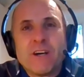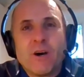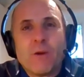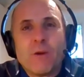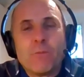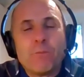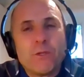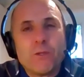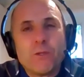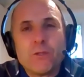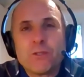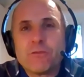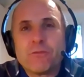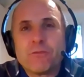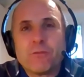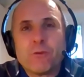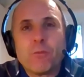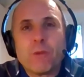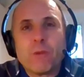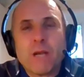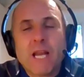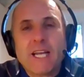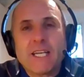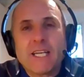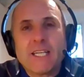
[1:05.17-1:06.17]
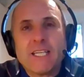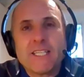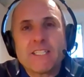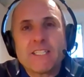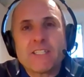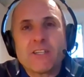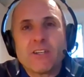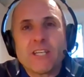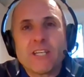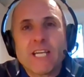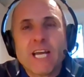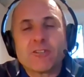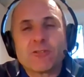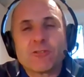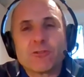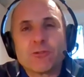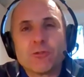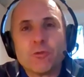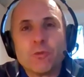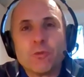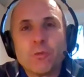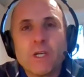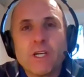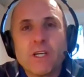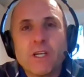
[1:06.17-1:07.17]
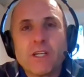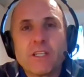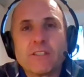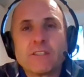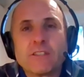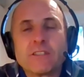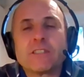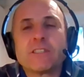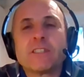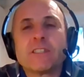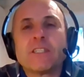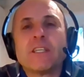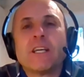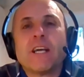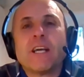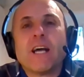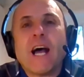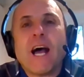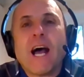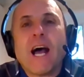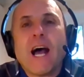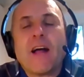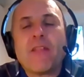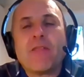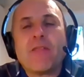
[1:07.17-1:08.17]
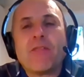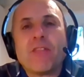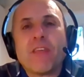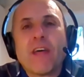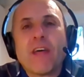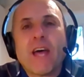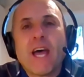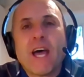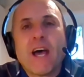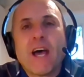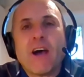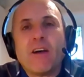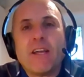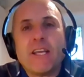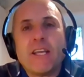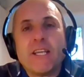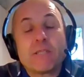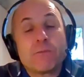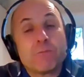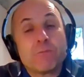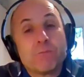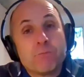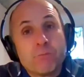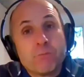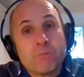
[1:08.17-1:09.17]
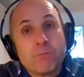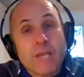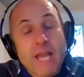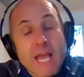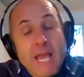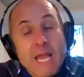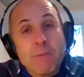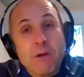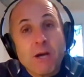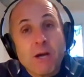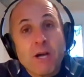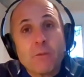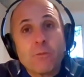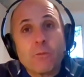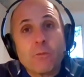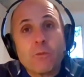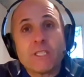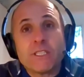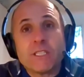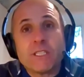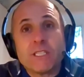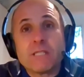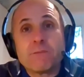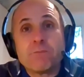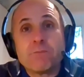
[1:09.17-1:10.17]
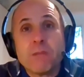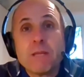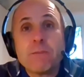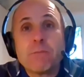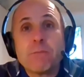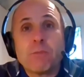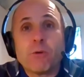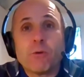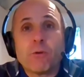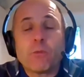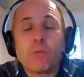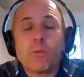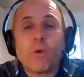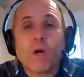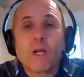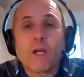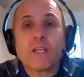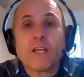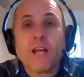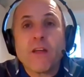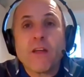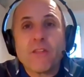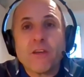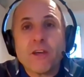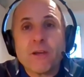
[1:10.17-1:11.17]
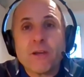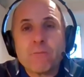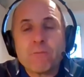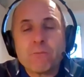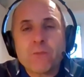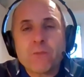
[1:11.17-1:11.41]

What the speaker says: our beautiful planet, our natural world. And there is labor, which is people, one another.